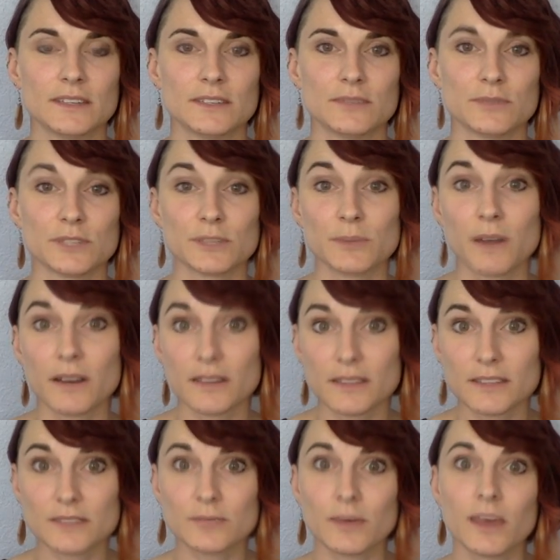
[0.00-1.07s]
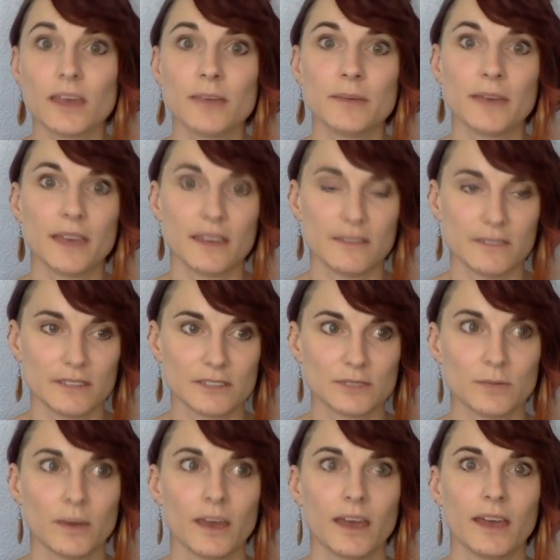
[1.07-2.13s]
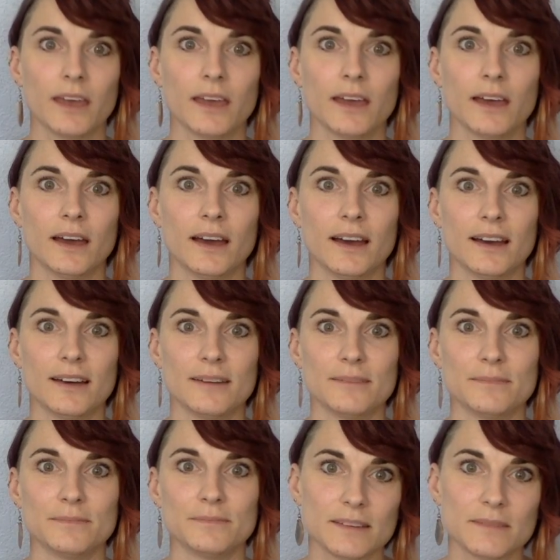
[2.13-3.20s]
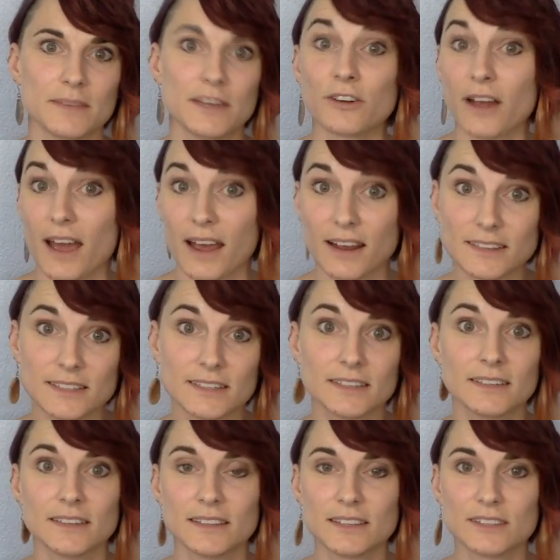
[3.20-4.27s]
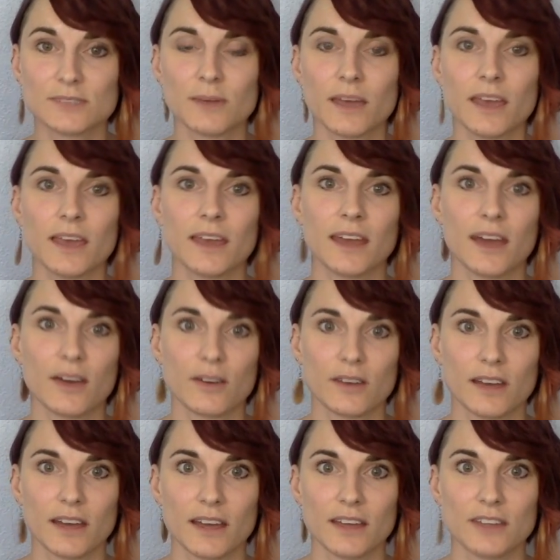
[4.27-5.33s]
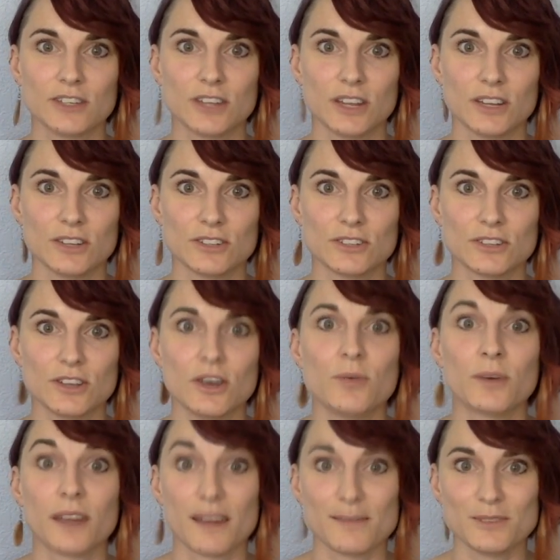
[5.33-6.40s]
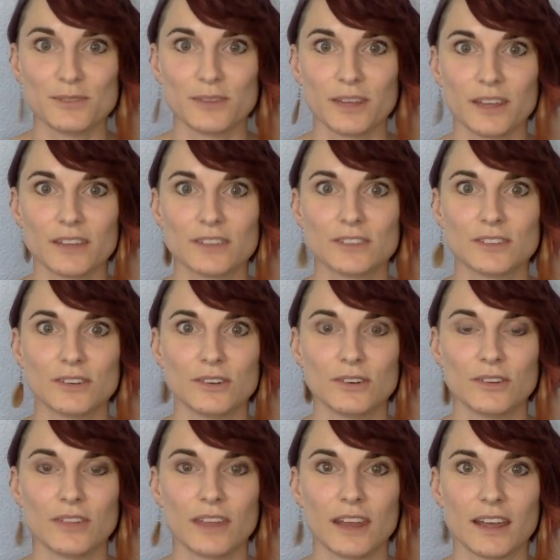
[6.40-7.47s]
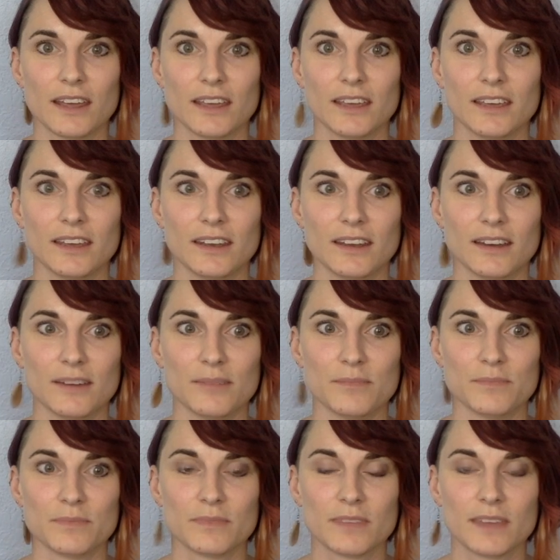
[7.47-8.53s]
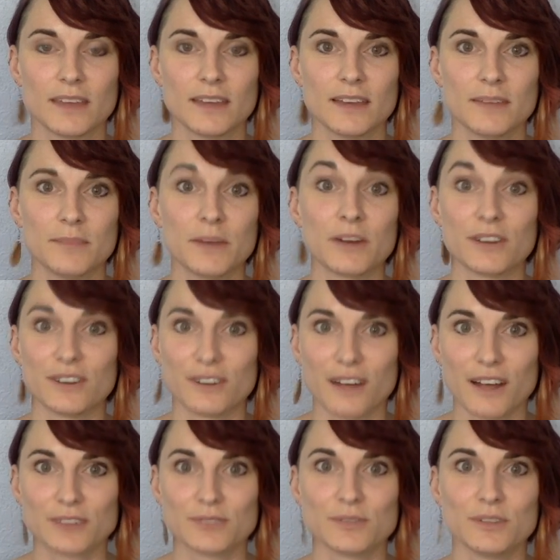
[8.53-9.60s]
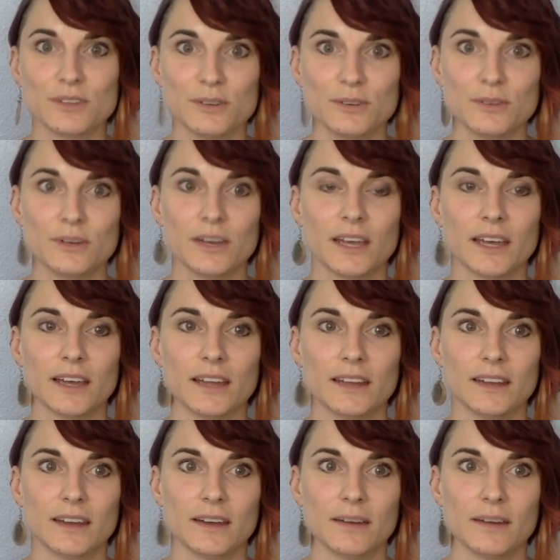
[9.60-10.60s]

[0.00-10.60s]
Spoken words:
respond this way, behave this way, interact this way, and how can I change what I'm doing so that I can better interact with you and